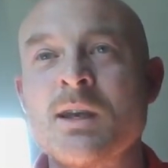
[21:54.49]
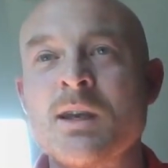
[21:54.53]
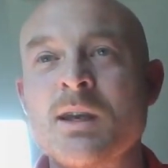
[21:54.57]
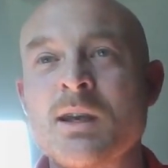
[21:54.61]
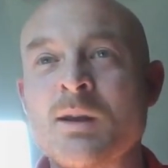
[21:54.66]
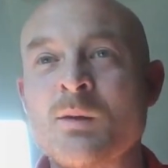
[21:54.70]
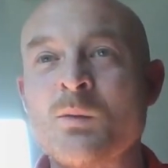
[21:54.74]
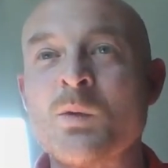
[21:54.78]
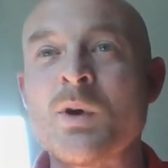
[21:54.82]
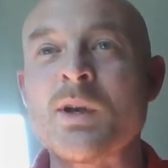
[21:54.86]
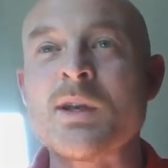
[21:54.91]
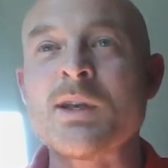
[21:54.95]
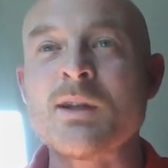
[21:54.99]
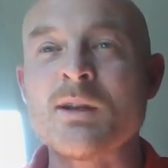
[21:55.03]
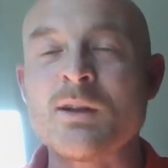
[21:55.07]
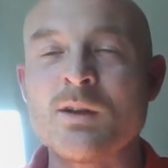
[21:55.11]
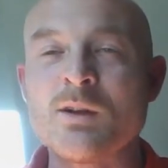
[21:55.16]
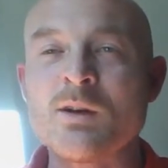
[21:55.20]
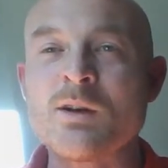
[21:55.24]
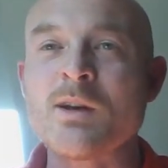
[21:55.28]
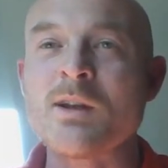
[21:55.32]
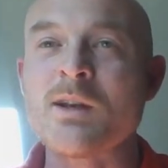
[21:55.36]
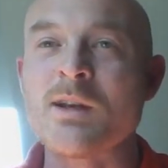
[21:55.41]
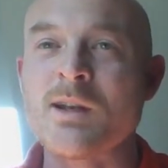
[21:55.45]
And when you
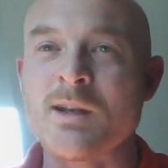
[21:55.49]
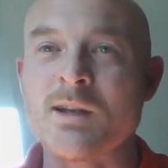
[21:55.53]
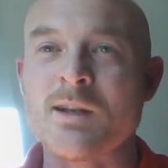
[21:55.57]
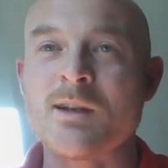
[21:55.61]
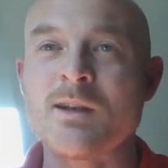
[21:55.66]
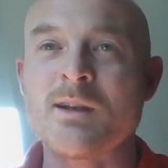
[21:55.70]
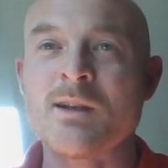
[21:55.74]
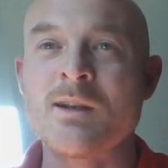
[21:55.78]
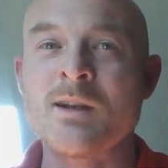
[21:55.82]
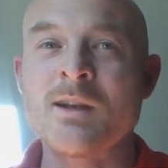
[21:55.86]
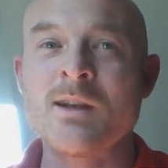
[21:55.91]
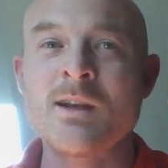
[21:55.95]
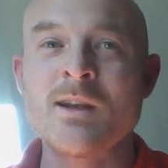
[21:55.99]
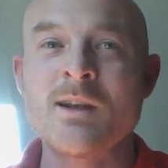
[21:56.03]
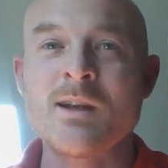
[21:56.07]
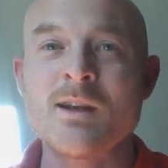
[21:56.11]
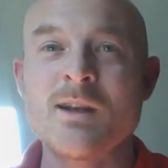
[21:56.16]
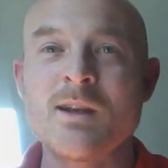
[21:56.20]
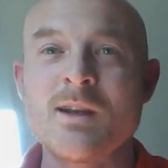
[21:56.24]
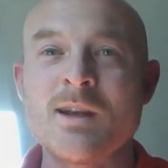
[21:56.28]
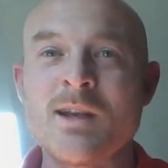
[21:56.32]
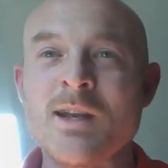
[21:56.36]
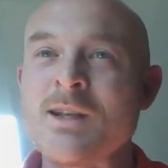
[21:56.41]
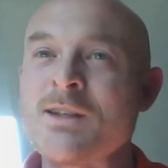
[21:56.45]
look at it,
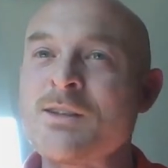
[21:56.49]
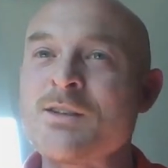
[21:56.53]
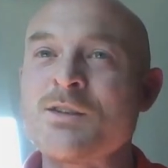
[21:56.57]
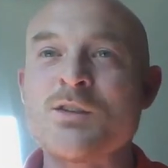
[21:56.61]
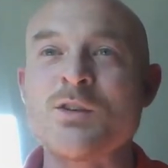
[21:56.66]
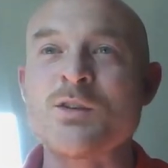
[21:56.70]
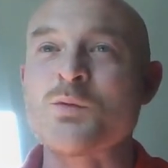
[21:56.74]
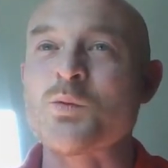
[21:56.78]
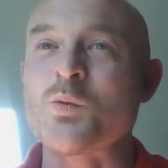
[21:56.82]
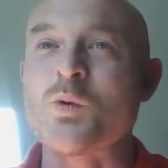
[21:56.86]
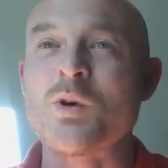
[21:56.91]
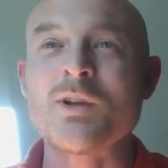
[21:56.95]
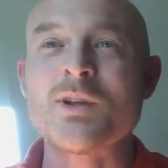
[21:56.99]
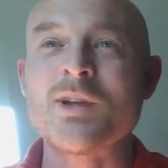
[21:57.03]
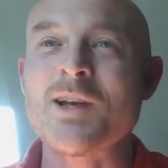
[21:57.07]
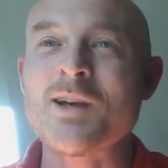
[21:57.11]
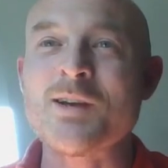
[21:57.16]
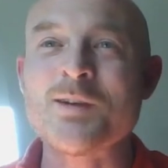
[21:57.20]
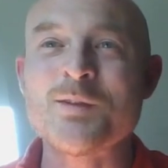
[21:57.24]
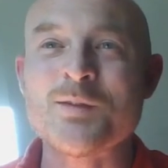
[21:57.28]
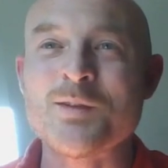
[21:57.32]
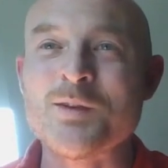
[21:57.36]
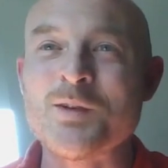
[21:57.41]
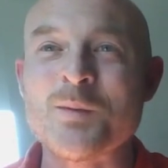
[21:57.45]
it's just one
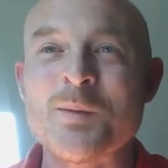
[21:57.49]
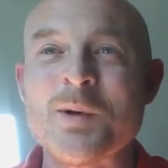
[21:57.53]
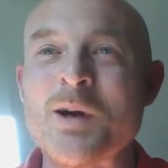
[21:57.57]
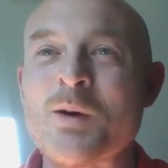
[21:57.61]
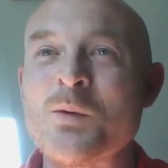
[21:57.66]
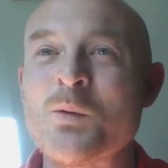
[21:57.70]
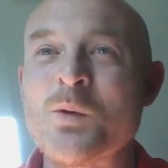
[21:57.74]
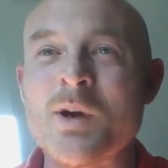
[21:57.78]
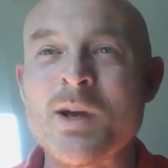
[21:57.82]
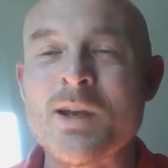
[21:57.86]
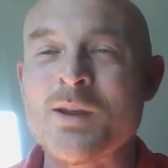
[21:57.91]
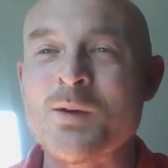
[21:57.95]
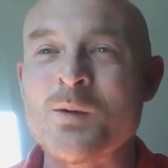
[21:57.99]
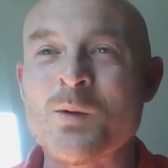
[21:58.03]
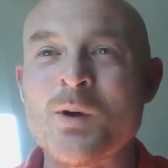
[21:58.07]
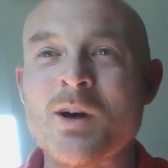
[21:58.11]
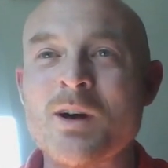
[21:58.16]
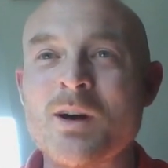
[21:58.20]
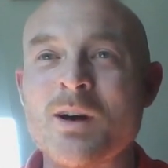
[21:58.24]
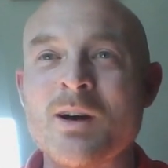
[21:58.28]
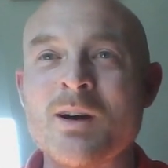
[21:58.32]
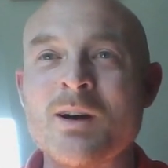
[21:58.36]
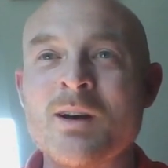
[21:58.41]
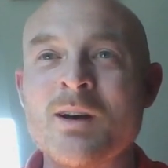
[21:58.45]
life, no matter where you
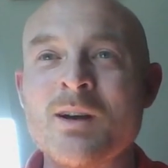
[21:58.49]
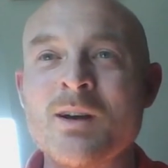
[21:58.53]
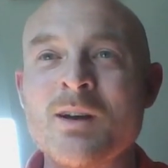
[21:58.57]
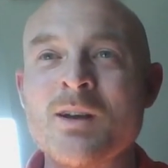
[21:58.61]
are.